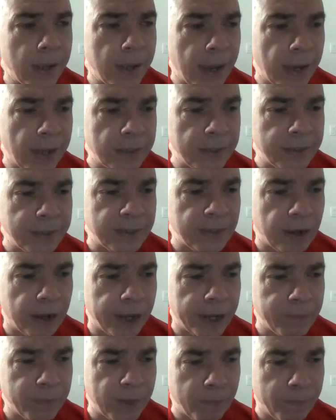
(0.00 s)
At this
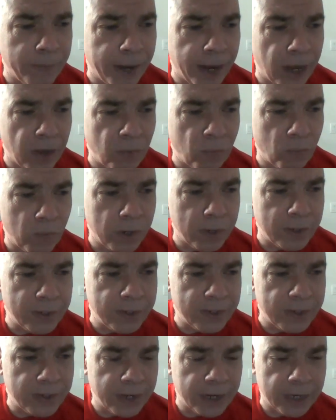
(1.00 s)
time, the band
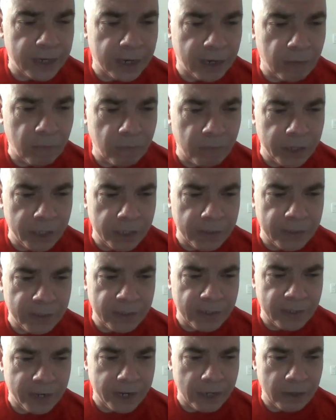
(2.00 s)
was in a complete
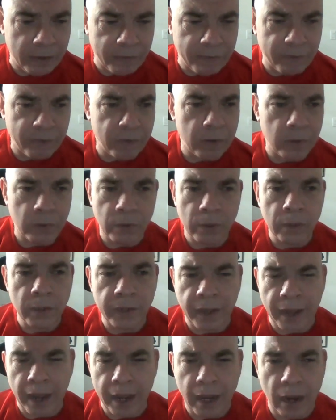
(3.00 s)
state of
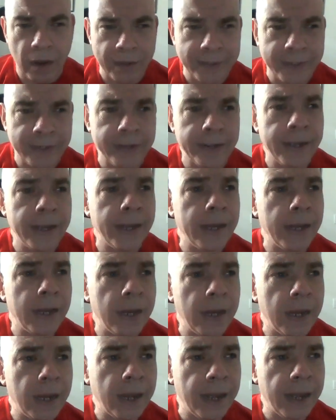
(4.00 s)
chaos.
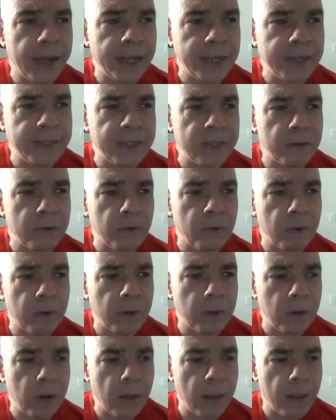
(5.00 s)
Ace
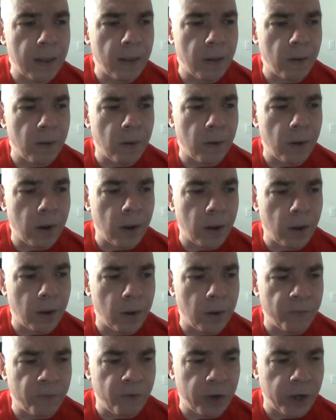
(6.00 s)

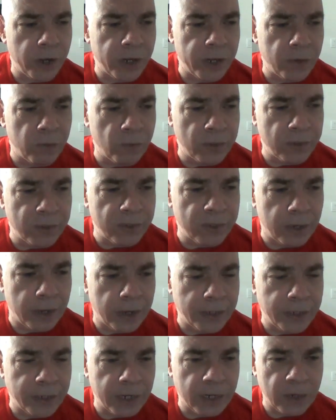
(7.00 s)
Frehley was
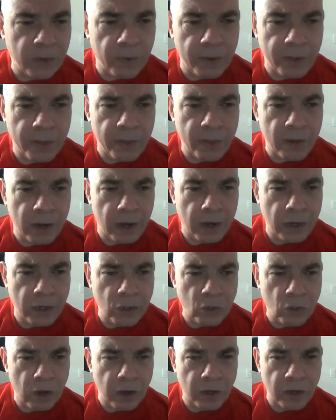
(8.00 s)
dealing with
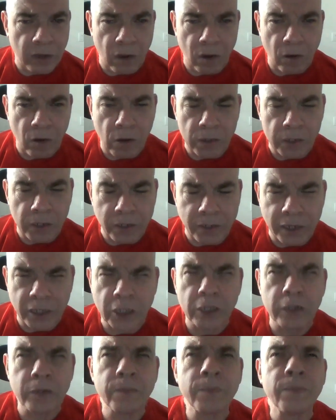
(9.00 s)
drug and alcohol
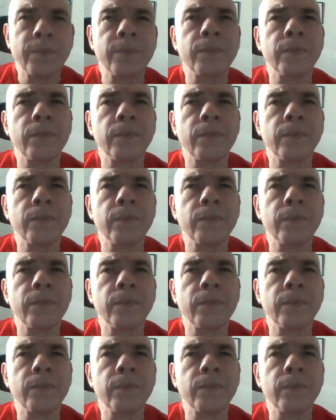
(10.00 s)
addiction.